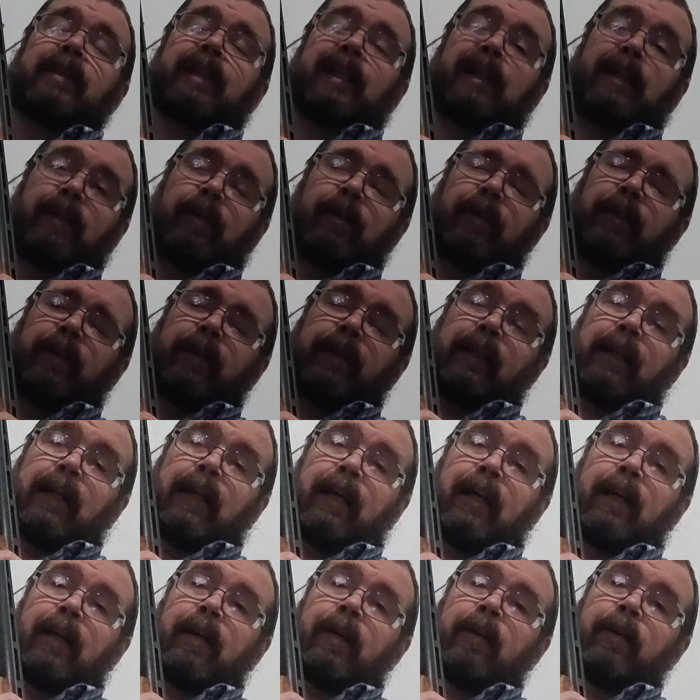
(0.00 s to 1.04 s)
thing on the
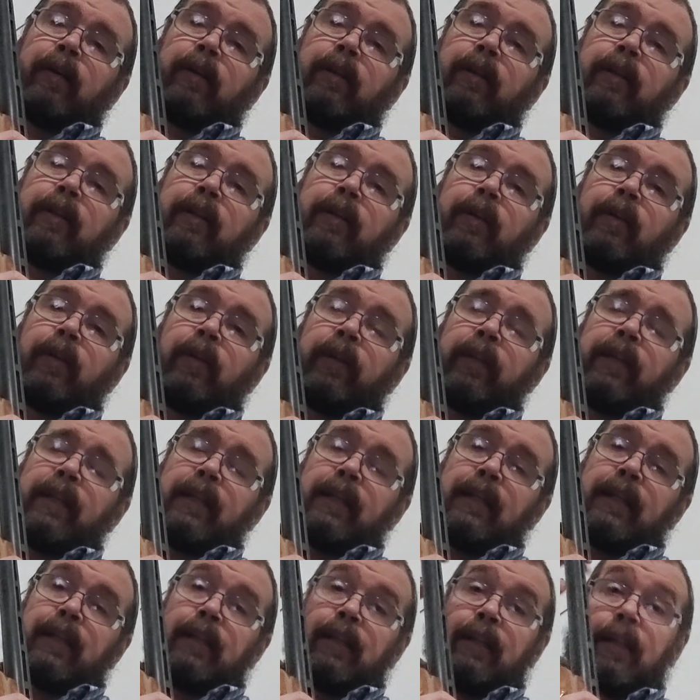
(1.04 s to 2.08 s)
top, on
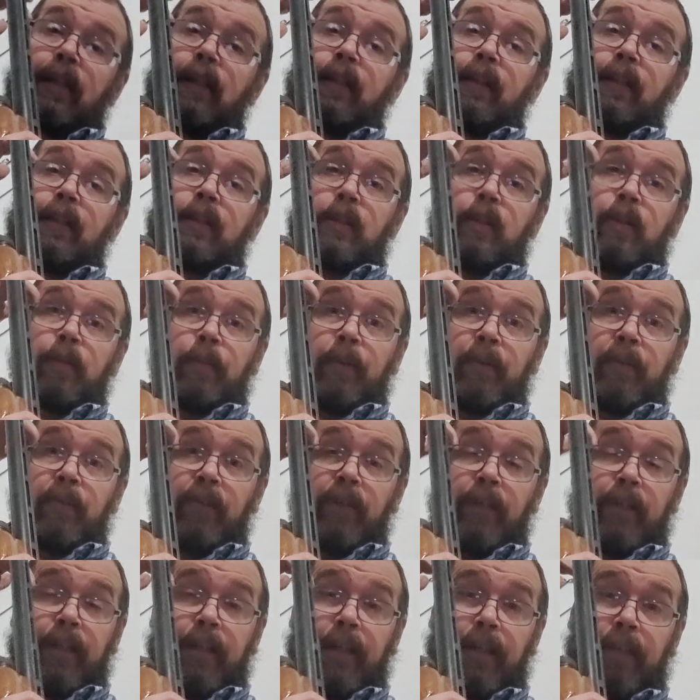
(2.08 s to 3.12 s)
the end. That's going to be
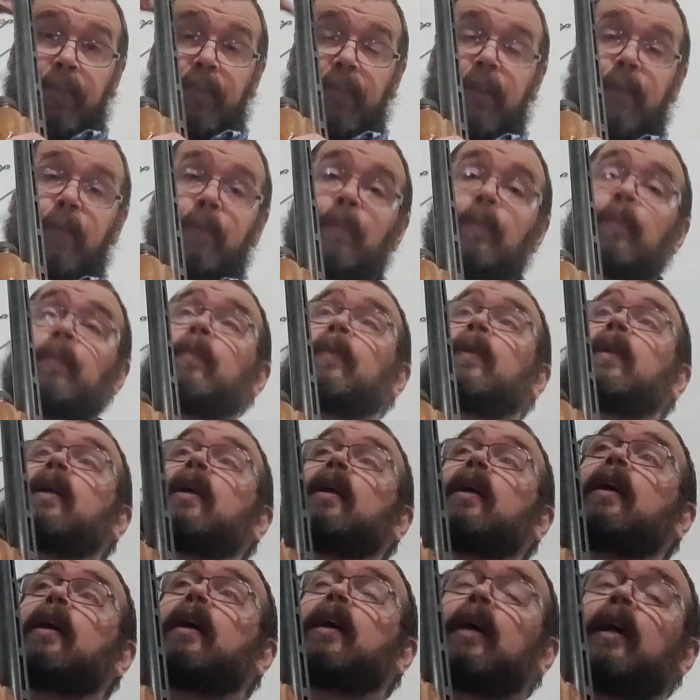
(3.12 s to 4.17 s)
fairly heavy.
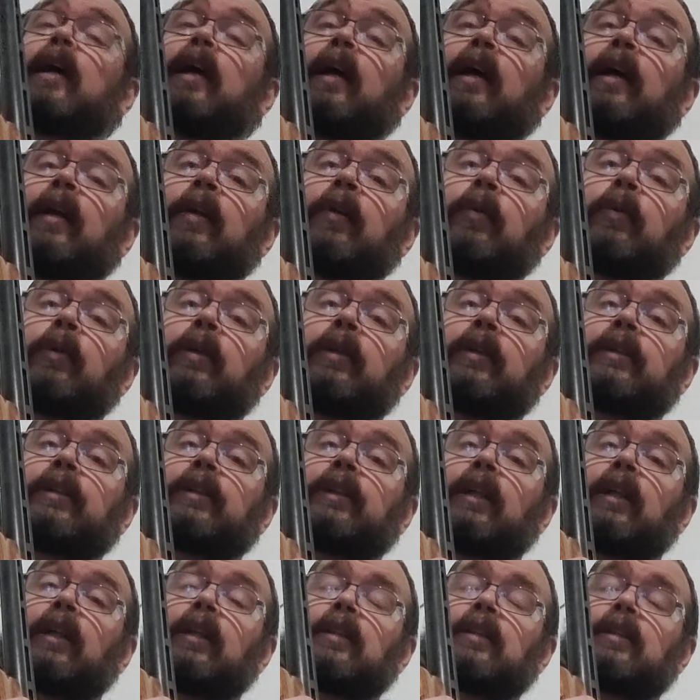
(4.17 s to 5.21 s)
And you
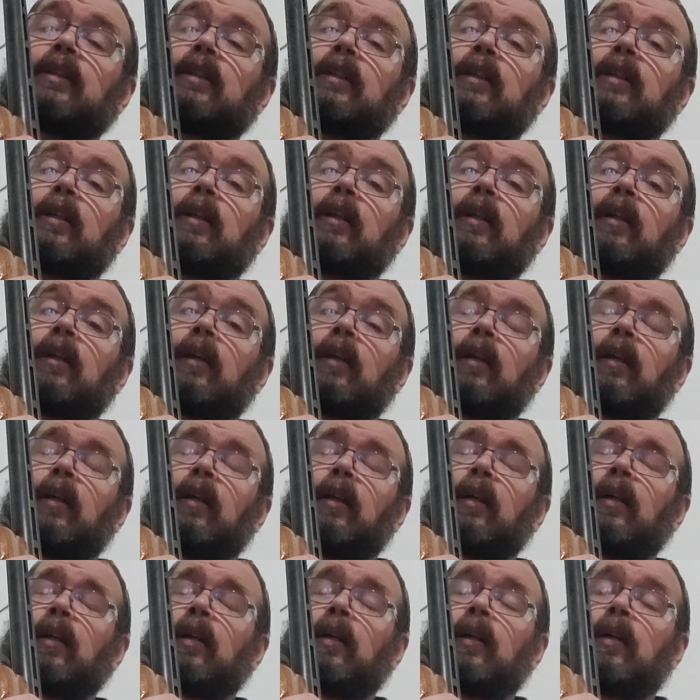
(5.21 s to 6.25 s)
adjust,
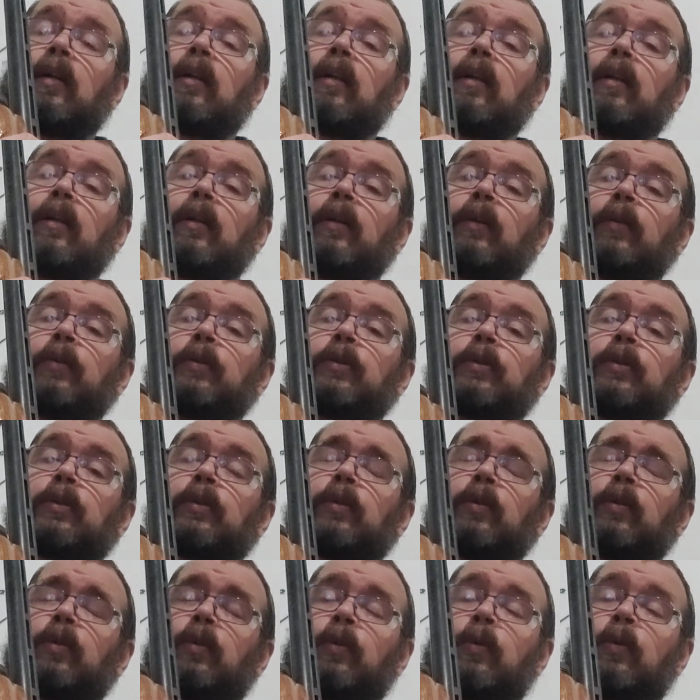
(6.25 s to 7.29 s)
you
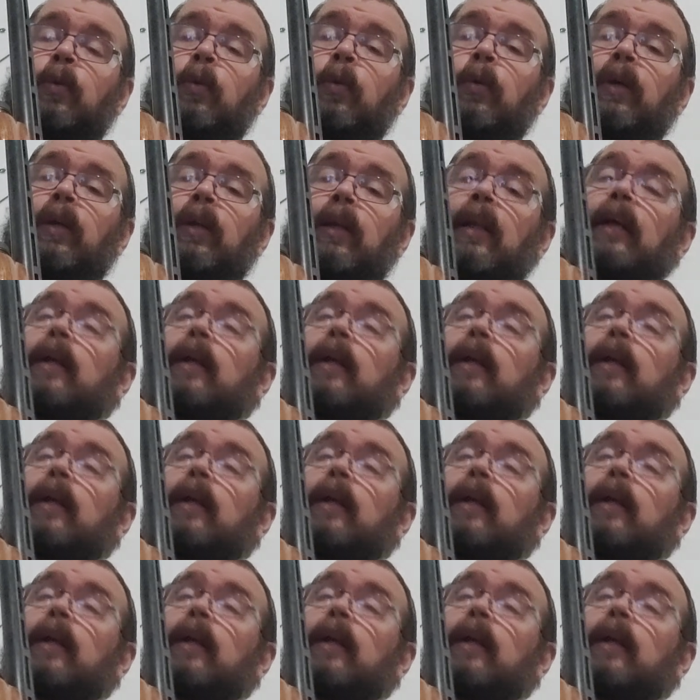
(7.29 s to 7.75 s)
screw it